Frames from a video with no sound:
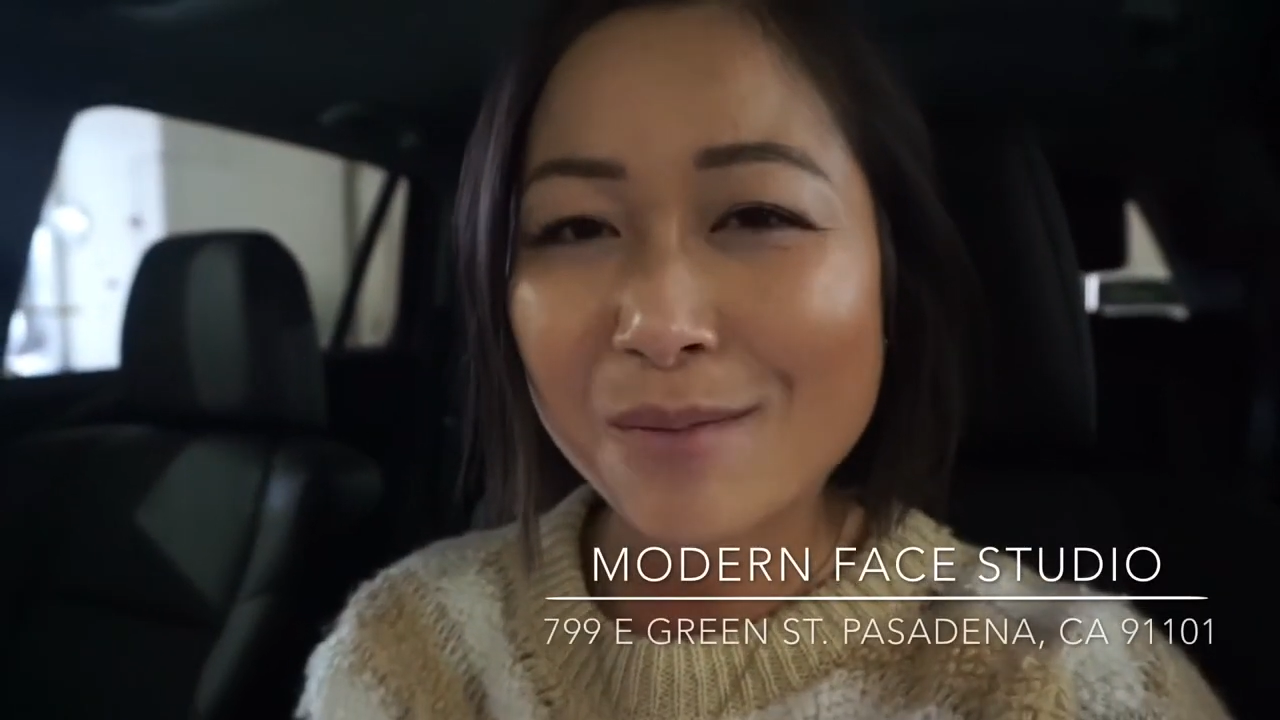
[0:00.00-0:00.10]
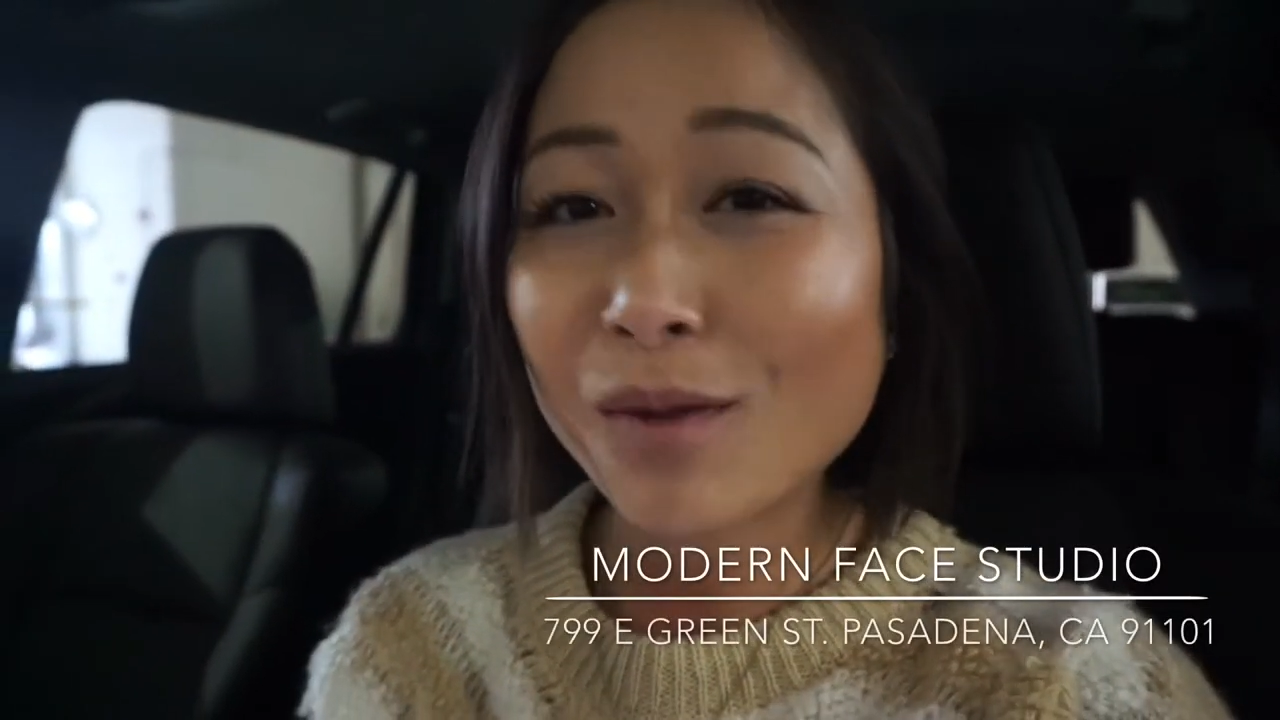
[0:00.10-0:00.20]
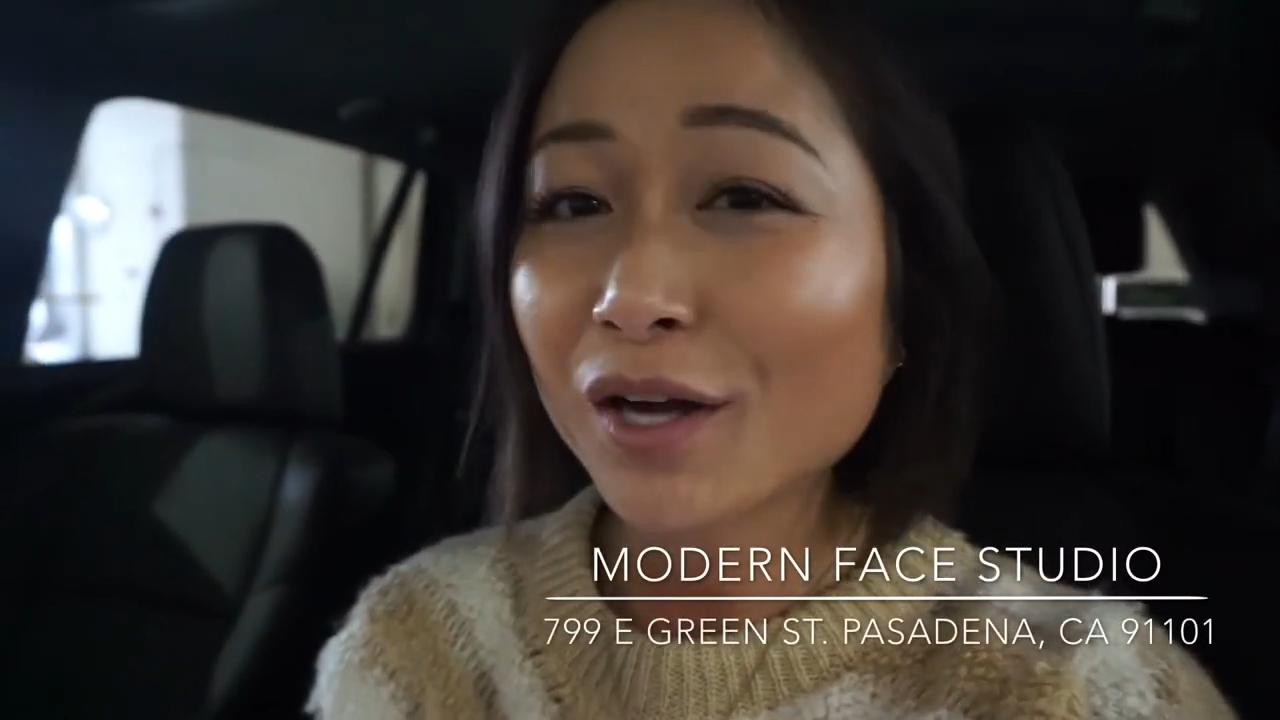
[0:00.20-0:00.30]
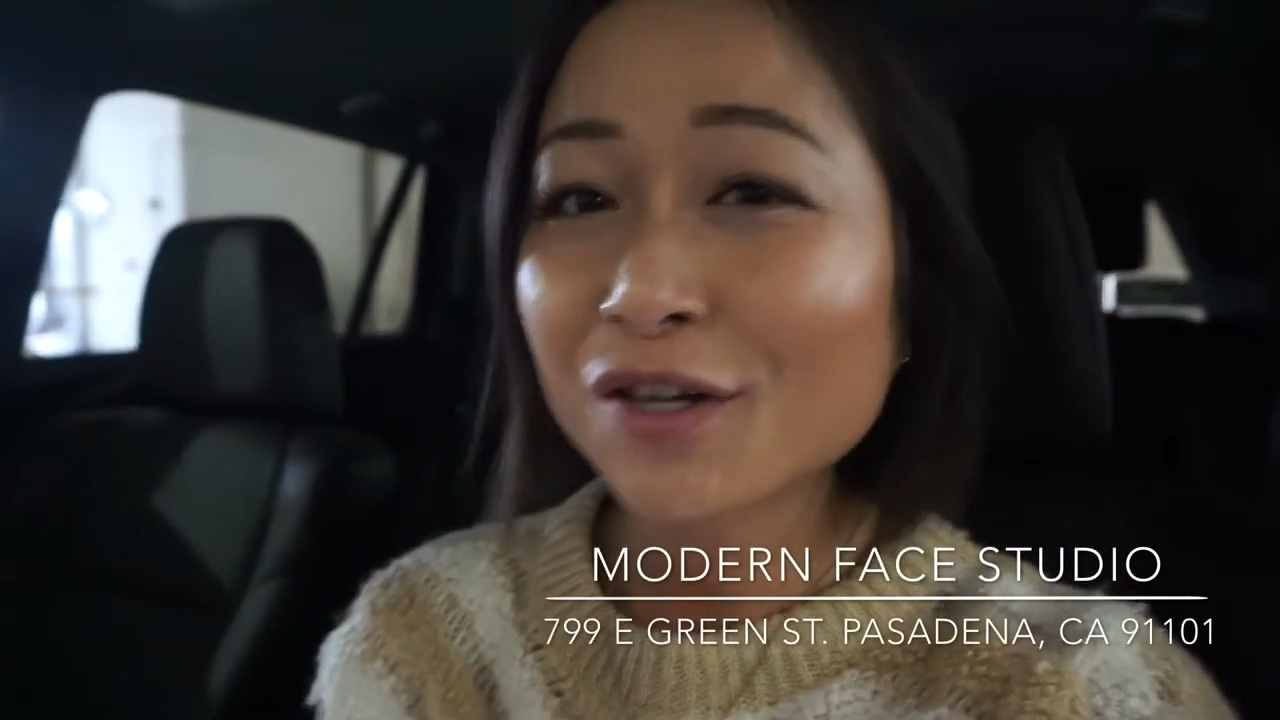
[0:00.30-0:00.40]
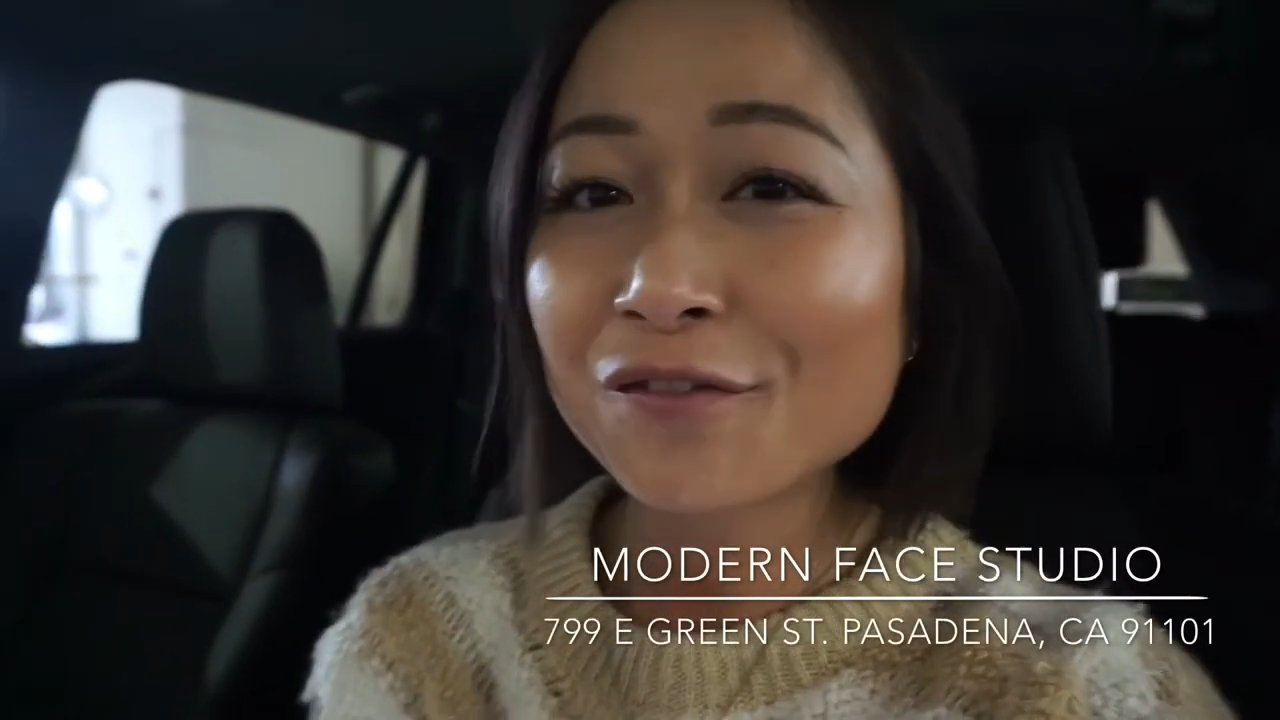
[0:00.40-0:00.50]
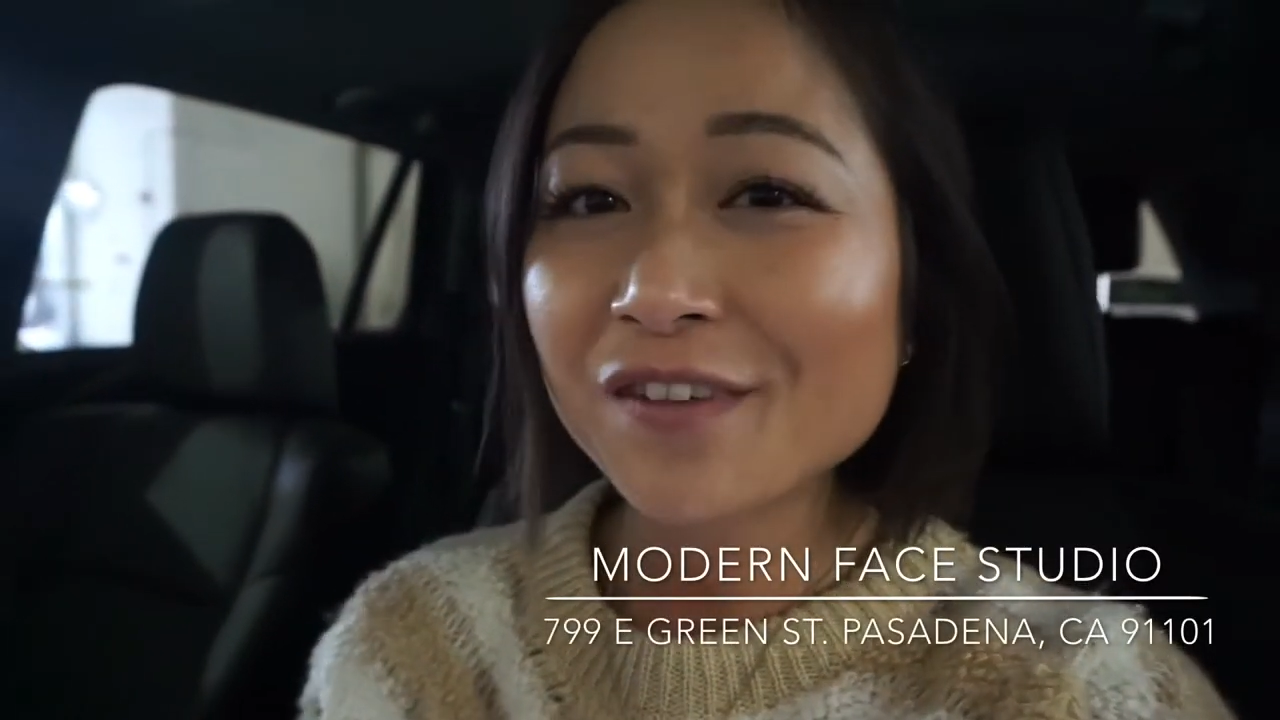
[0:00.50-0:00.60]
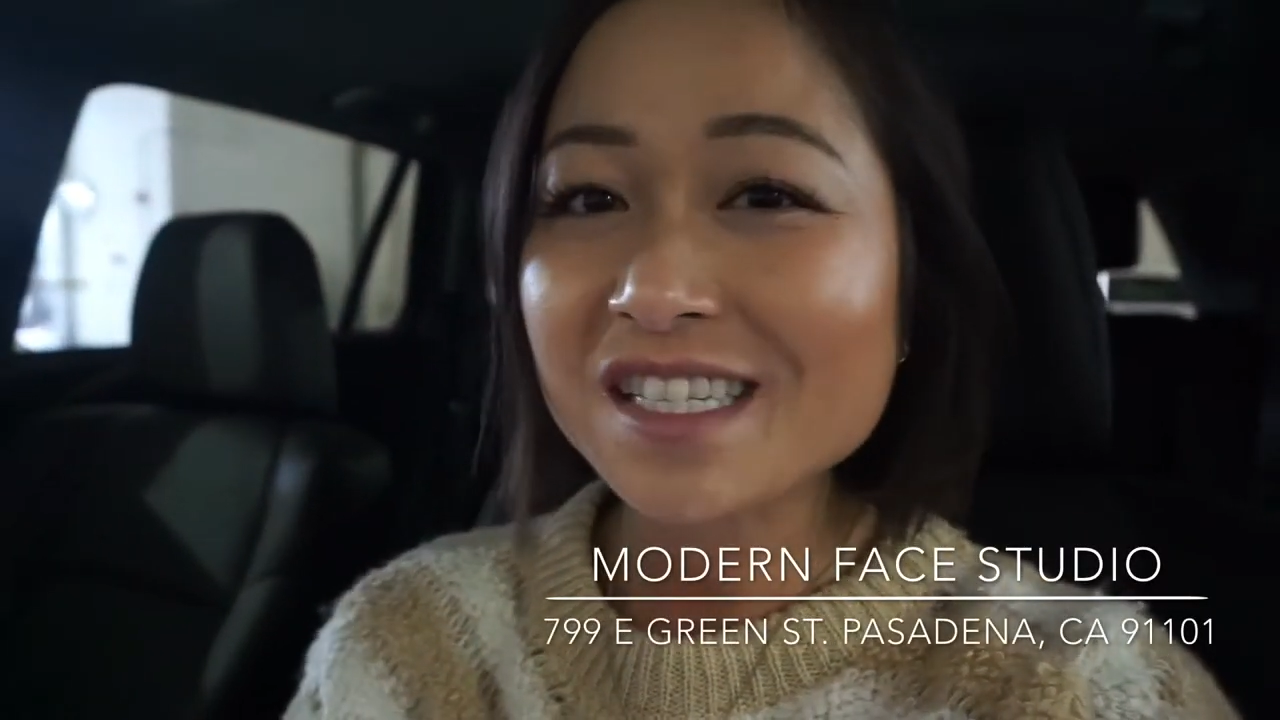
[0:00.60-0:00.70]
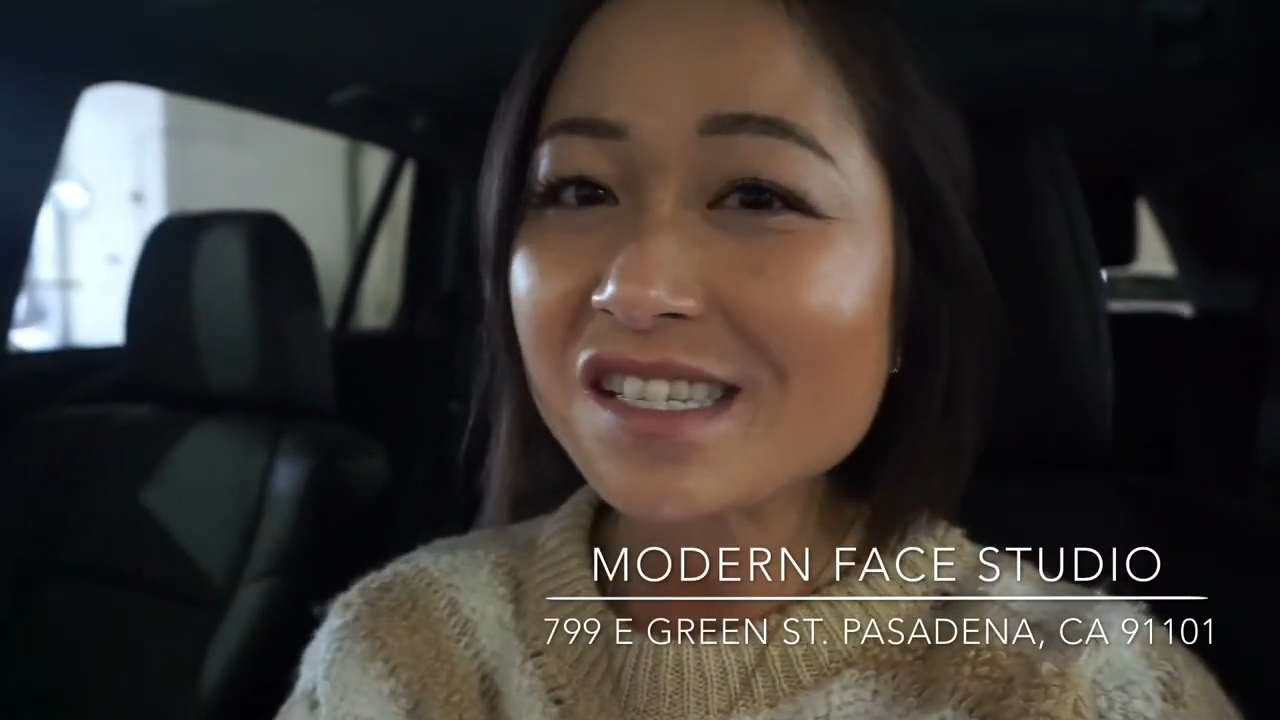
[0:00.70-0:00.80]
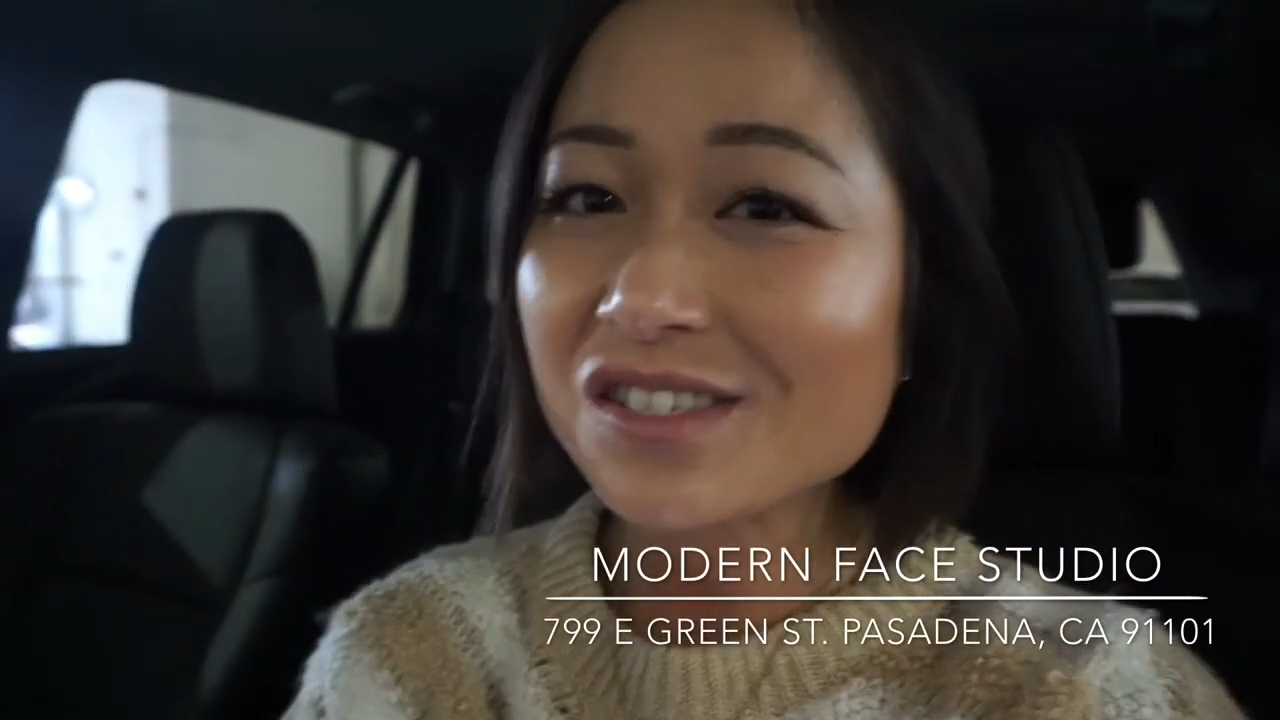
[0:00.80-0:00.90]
Modern Face